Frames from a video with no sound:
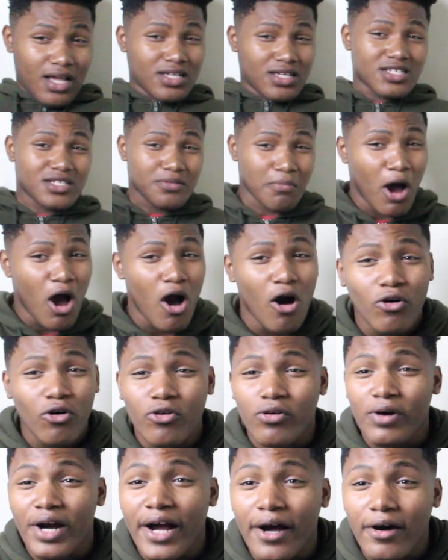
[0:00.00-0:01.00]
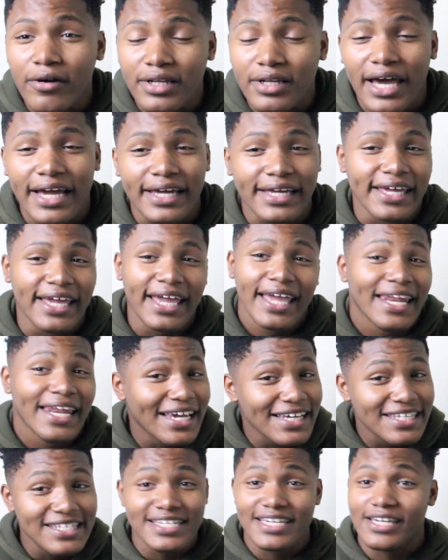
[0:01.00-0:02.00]
small crowd, like an
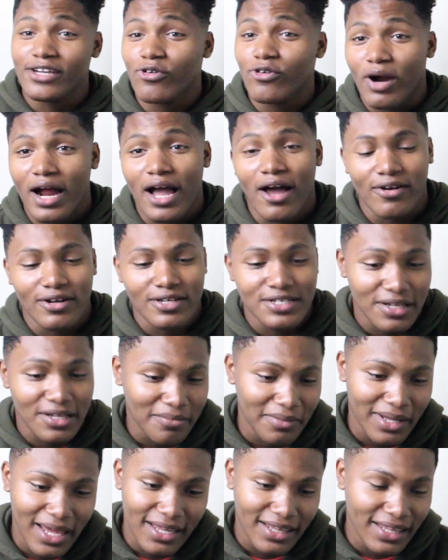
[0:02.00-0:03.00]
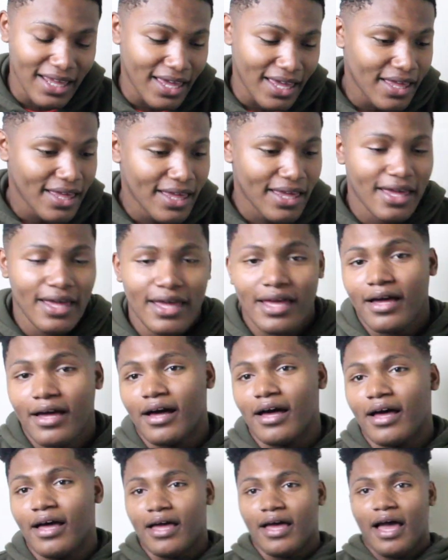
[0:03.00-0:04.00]
NXT crowd or something like that.
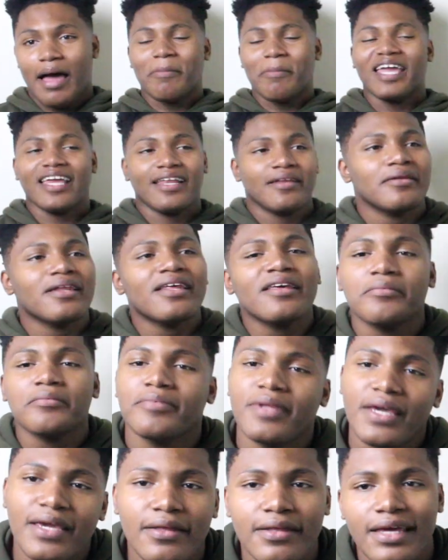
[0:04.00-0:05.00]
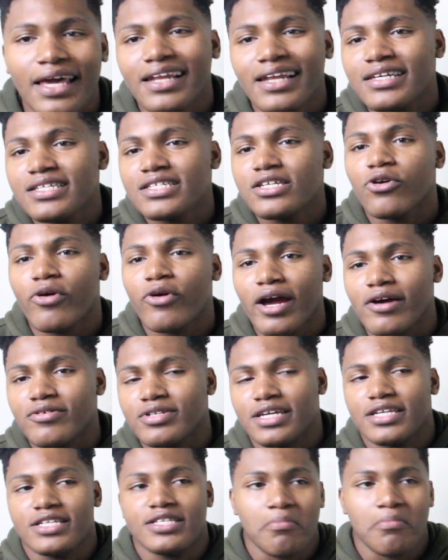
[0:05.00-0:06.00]
I mean, the NXT
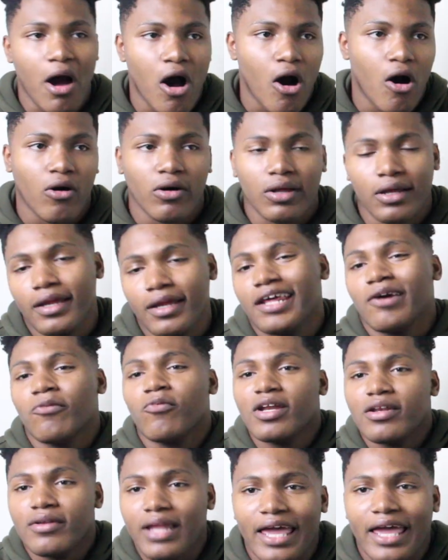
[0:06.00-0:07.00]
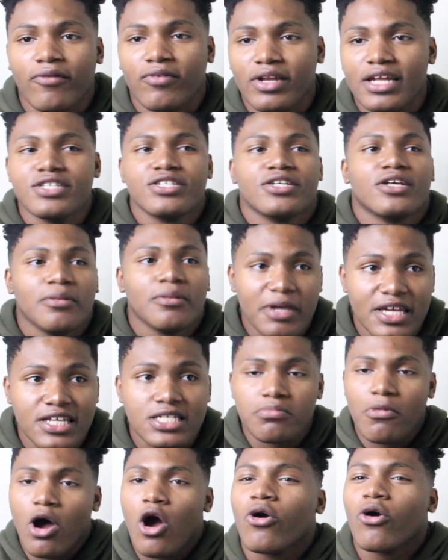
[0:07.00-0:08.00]
crowds ain't small, and it wouldn't like necessarily be a
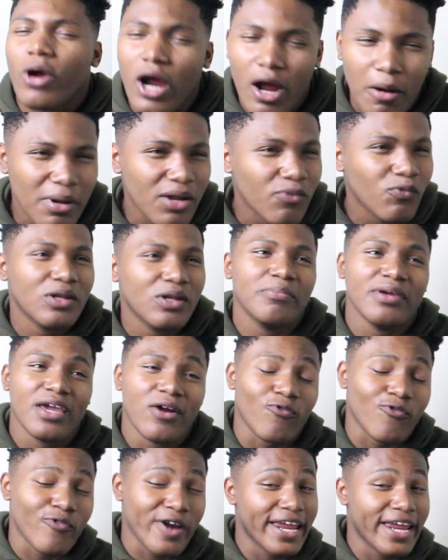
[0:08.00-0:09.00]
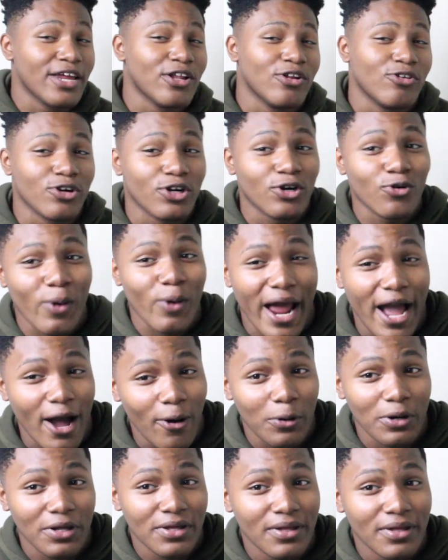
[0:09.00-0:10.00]
small crowd, but it wouldn't be a regular
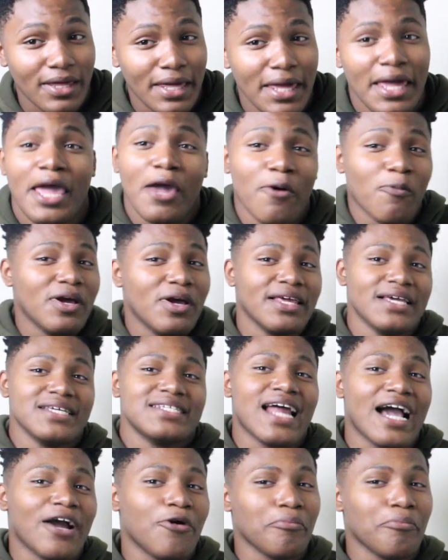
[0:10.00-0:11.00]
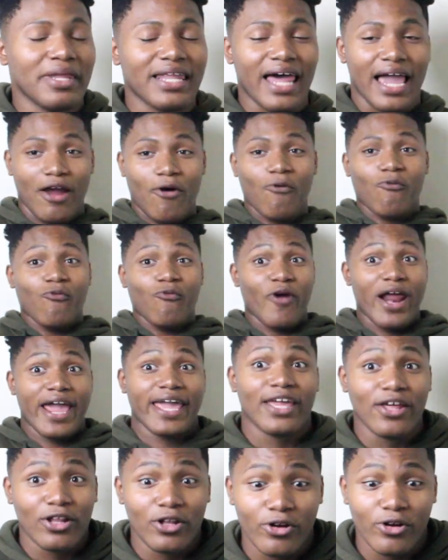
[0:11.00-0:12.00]
crowd. It's not gonna be like a
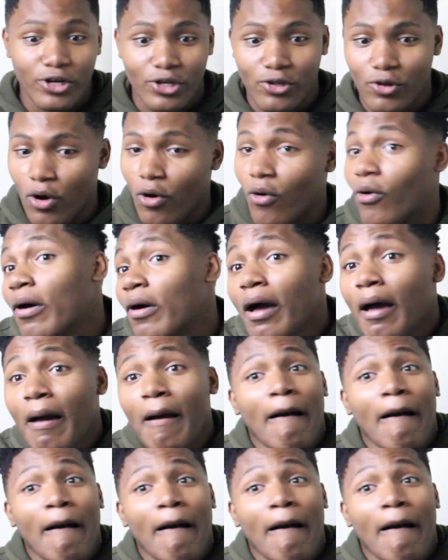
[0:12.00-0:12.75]
regular, you know,